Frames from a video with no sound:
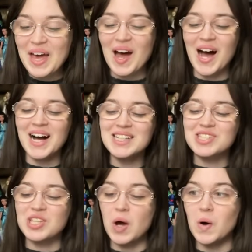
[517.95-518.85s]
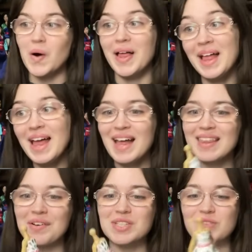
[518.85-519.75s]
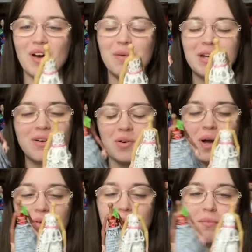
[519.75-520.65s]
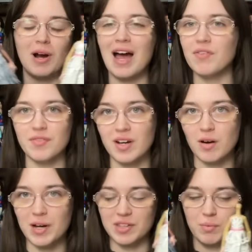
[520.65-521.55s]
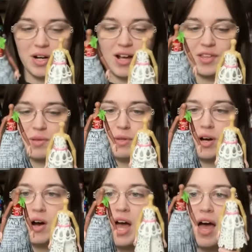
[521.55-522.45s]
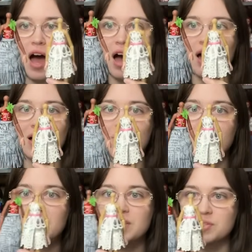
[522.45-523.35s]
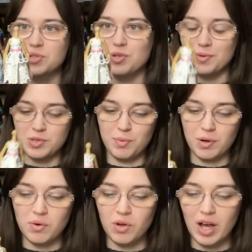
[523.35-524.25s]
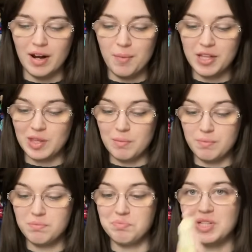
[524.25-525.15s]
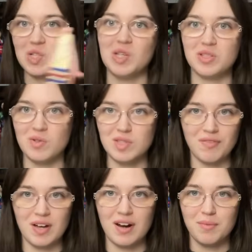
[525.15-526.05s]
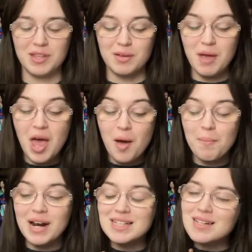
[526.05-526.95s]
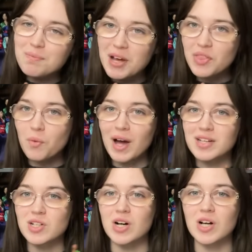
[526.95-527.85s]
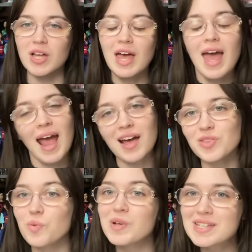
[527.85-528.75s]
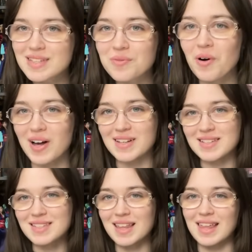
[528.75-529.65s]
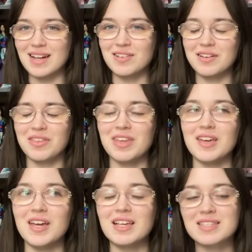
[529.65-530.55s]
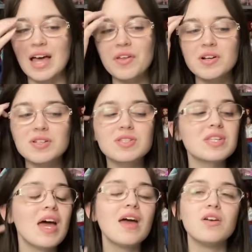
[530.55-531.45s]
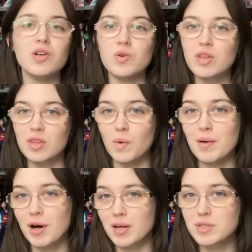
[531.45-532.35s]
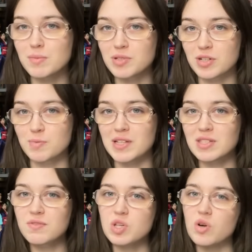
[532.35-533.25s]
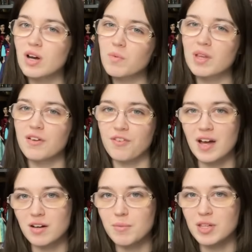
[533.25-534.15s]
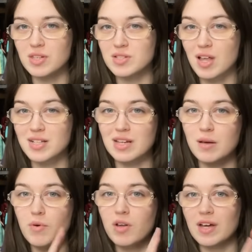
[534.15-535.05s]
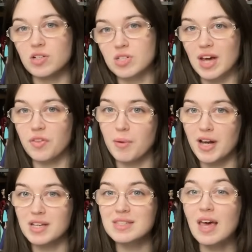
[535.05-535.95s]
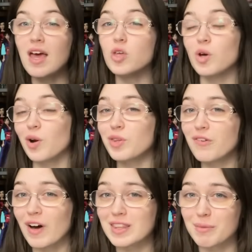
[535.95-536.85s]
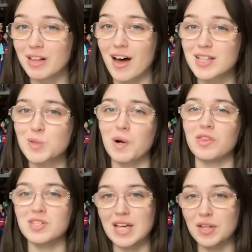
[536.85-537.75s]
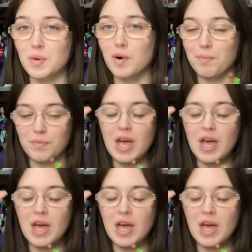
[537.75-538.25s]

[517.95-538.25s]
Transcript: Uh, so that was fun, but I don't quite remember. I have a video about them when I got them though. Uh, but these are super, super cool. And I bought them basically as soon as I found out about them, but I didn't buy the white doll. And the reason was that the sellers knew that the white body was the most expensive, so you couldn't really find them in these lots anymore that just had the bodies. You could only find them in lots where the seller were